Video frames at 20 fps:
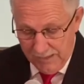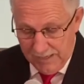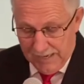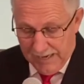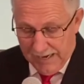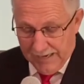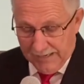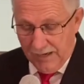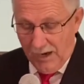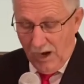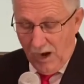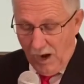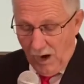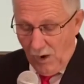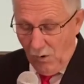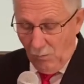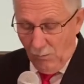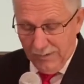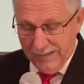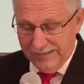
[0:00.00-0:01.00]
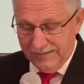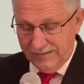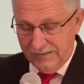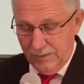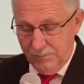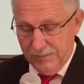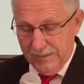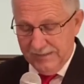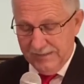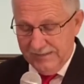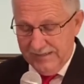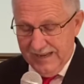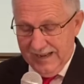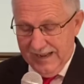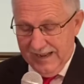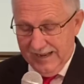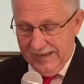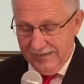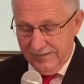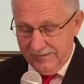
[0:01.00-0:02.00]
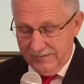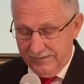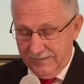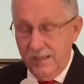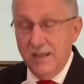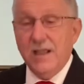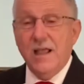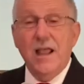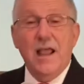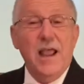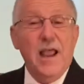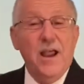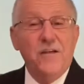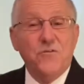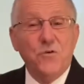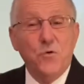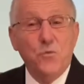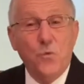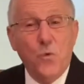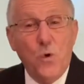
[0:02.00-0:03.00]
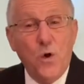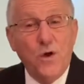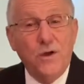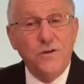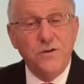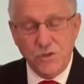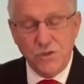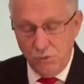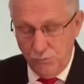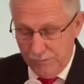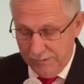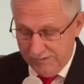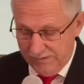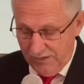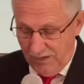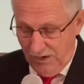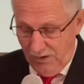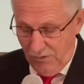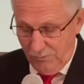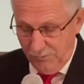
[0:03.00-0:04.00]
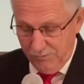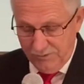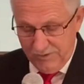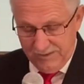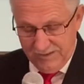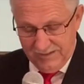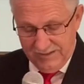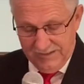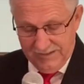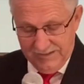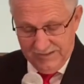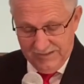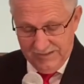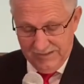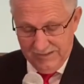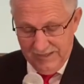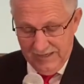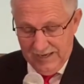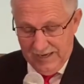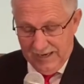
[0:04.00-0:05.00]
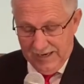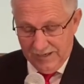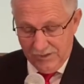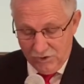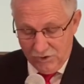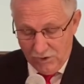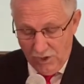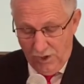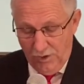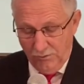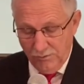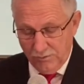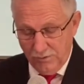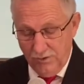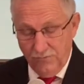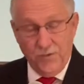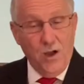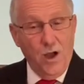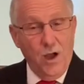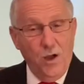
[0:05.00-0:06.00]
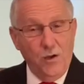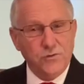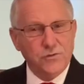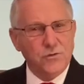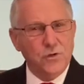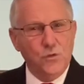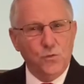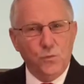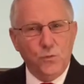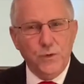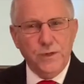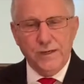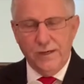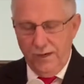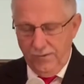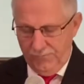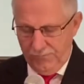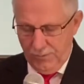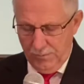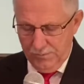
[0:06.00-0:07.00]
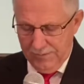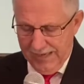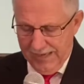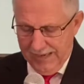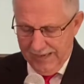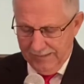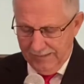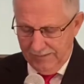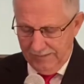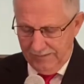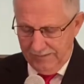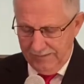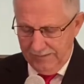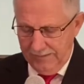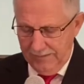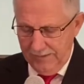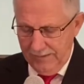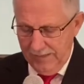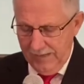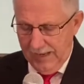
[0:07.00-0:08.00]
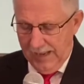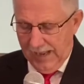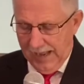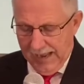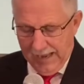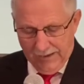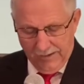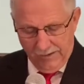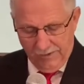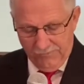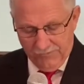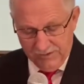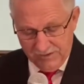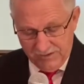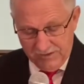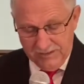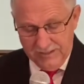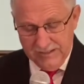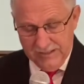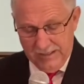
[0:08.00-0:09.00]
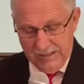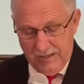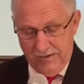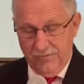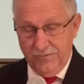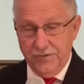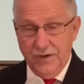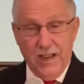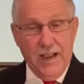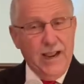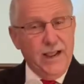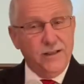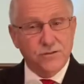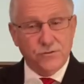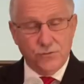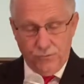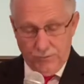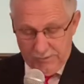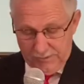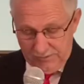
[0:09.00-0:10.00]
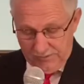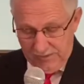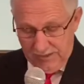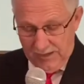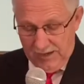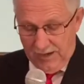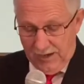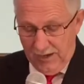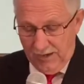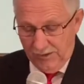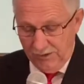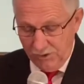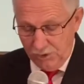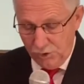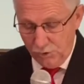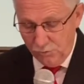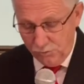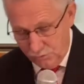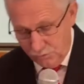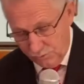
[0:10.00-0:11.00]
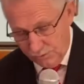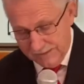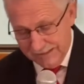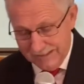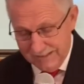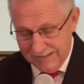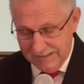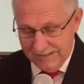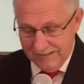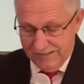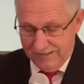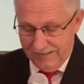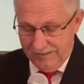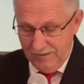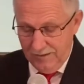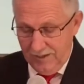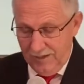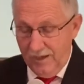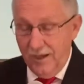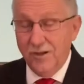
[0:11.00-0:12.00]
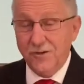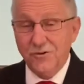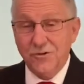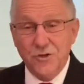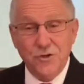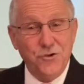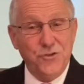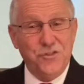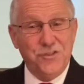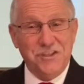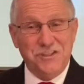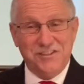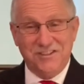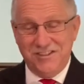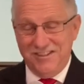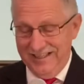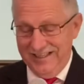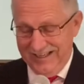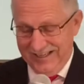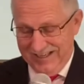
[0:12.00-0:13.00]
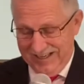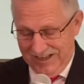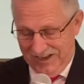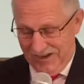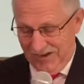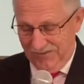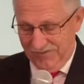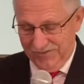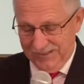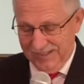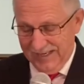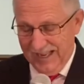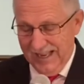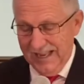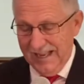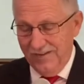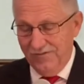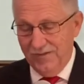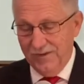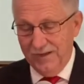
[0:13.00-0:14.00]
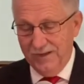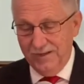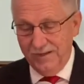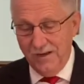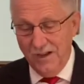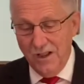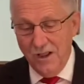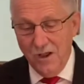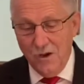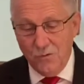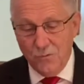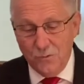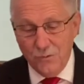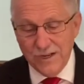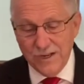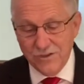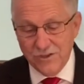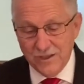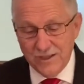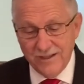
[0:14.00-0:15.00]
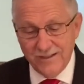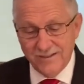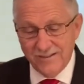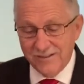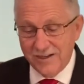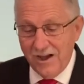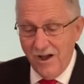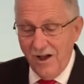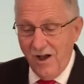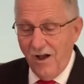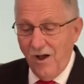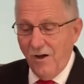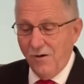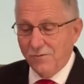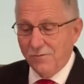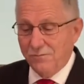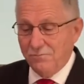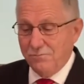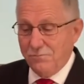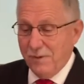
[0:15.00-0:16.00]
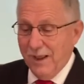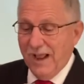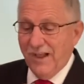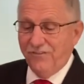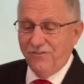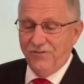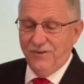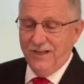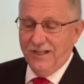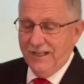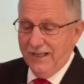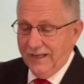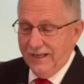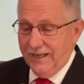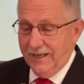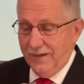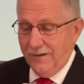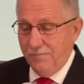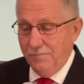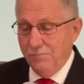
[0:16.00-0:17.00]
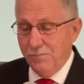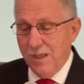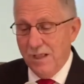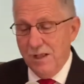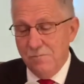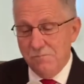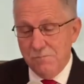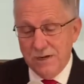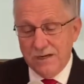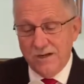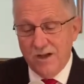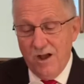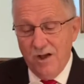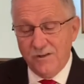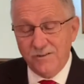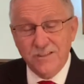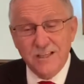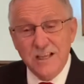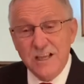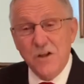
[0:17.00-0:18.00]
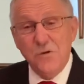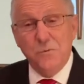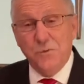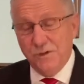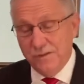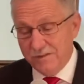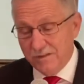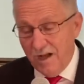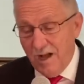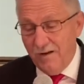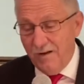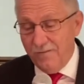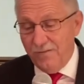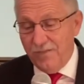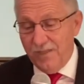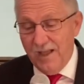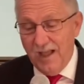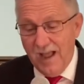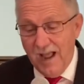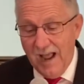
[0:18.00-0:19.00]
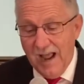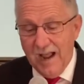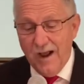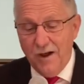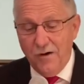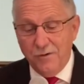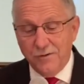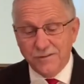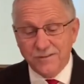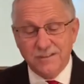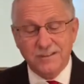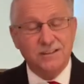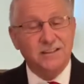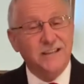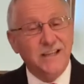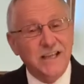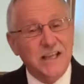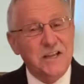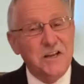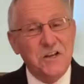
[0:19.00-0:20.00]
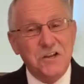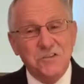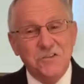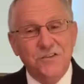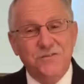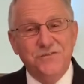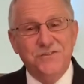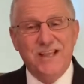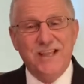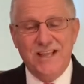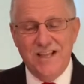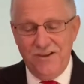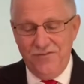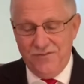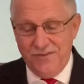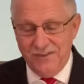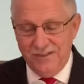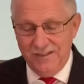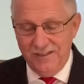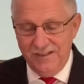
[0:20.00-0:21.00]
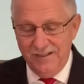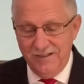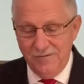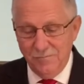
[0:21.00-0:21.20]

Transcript: And all went to be taxed, every one to his own city. And Joseph also went up from Galilee, out of the city of Nazareth, unto Judea, unto the city of David, which is called Bethlehem because he was of the house and lineage of David,